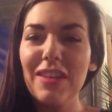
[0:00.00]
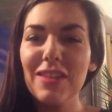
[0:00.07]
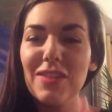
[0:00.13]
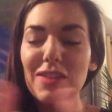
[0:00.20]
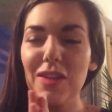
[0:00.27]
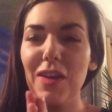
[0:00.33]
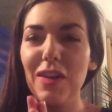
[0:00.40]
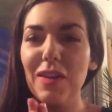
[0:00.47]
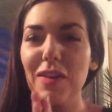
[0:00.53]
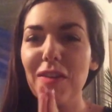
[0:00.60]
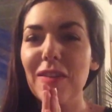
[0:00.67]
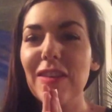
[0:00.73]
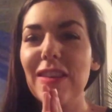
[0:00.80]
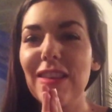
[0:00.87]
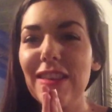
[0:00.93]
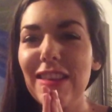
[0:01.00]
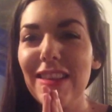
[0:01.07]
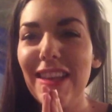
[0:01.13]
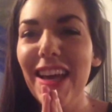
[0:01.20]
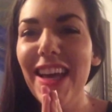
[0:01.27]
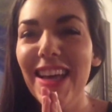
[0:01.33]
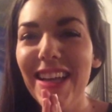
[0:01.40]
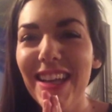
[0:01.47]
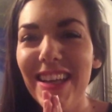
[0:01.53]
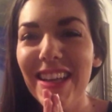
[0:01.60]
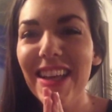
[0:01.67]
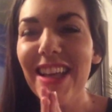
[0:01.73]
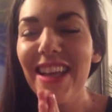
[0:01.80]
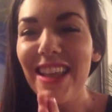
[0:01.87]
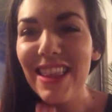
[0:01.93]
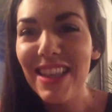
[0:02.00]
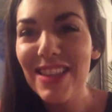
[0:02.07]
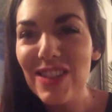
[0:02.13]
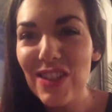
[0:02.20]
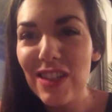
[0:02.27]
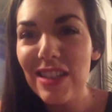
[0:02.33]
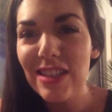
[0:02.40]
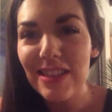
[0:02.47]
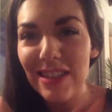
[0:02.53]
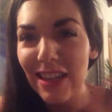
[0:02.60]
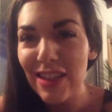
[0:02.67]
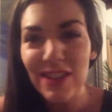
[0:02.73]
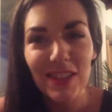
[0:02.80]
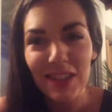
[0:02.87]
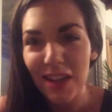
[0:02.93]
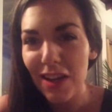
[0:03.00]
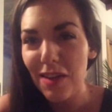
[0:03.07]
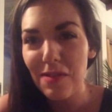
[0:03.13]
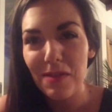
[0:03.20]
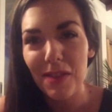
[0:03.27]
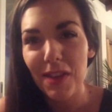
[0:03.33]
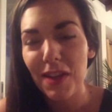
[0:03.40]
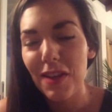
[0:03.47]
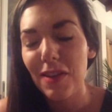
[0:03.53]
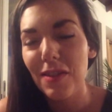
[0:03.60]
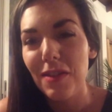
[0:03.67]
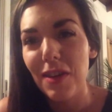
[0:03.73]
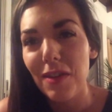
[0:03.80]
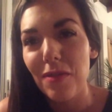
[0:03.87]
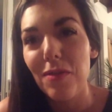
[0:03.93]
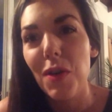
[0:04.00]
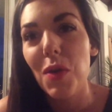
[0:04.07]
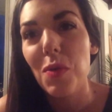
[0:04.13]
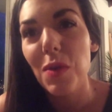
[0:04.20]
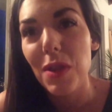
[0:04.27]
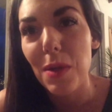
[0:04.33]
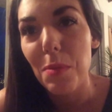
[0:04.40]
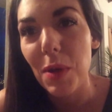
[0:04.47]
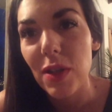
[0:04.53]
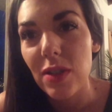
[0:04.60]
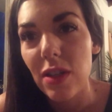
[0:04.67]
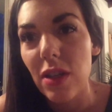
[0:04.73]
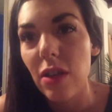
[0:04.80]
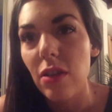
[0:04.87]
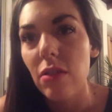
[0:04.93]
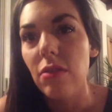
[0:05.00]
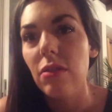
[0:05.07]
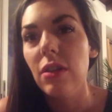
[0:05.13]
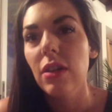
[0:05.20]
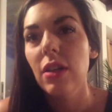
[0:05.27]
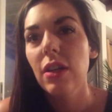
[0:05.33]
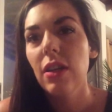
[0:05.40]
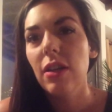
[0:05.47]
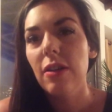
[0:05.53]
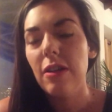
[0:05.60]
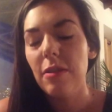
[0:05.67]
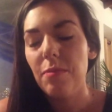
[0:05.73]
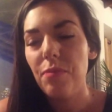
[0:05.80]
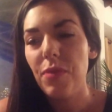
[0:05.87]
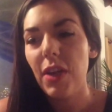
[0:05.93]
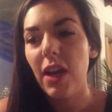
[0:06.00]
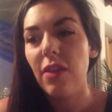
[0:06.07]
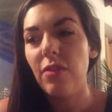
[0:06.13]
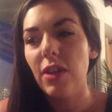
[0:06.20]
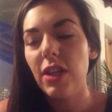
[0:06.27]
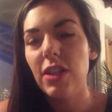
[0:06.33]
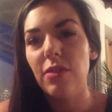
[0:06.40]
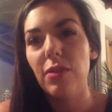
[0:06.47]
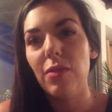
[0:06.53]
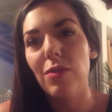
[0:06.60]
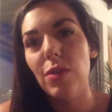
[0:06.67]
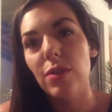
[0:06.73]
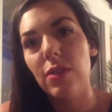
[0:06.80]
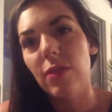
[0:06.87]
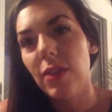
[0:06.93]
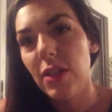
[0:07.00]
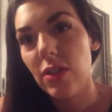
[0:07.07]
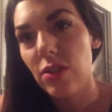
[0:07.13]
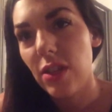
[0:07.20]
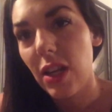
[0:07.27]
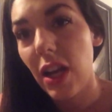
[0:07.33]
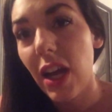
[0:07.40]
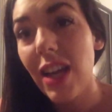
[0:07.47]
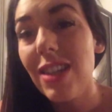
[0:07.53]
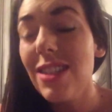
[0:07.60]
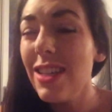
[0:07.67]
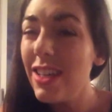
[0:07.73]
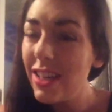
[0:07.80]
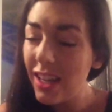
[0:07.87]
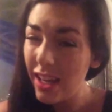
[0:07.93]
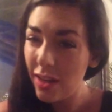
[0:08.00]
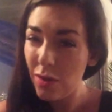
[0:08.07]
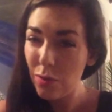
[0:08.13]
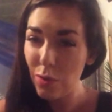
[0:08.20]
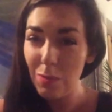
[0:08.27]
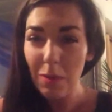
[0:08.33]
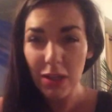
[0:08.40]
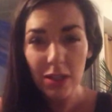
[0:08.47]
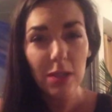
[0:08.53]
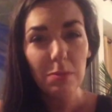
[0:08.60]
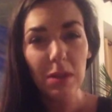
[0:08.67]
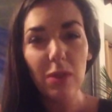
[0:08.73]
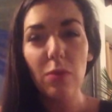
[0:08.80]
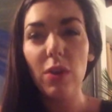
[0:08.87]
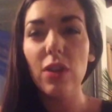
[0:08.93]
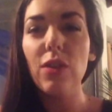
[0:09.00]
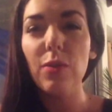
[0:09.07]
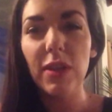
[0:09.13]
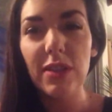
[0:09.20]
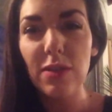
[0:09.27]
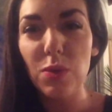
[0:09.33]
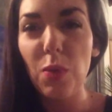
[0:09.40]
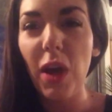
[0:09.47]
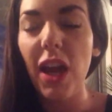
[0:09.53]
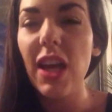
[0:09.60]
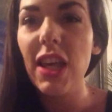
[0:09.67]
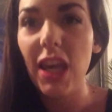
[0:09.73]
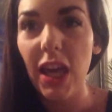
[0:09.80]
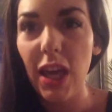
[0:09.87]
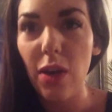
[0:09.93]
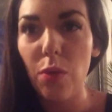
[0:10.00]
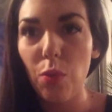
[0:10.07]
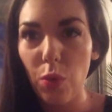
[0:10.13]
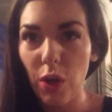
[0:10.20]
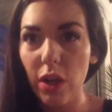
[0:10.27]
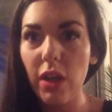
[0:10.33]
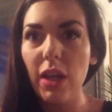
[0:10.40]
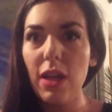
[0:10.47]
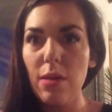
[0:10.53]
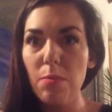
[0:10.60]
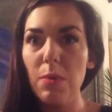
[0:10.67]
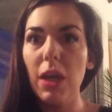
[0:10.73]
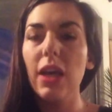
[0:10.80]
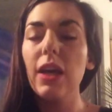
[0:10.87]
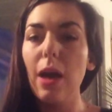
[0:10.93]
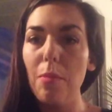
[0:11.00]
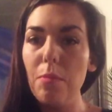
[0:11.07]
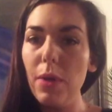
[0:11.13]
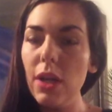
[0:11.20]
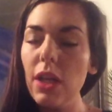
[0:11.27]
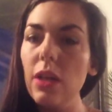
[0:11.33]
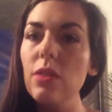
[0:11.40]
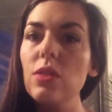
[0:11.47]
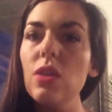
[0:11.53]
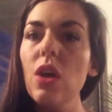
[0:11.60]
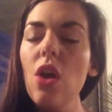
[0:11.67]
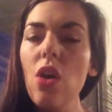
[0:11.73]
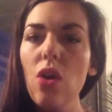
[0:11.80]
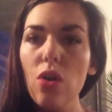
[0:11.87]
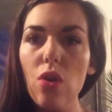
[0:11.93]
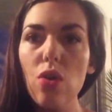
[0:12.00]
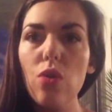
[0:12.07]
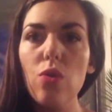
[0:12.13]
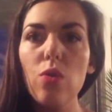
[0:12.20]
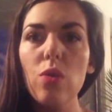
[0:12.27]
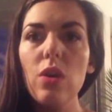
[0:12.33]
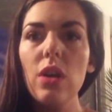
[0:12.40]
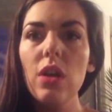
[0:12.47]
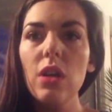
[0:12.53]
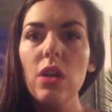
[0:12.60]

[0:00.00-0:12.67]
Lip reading: So I just got off the phone with a person who had very different views of this than I did, and reminded me of one of the reasons why I can't work in big companies who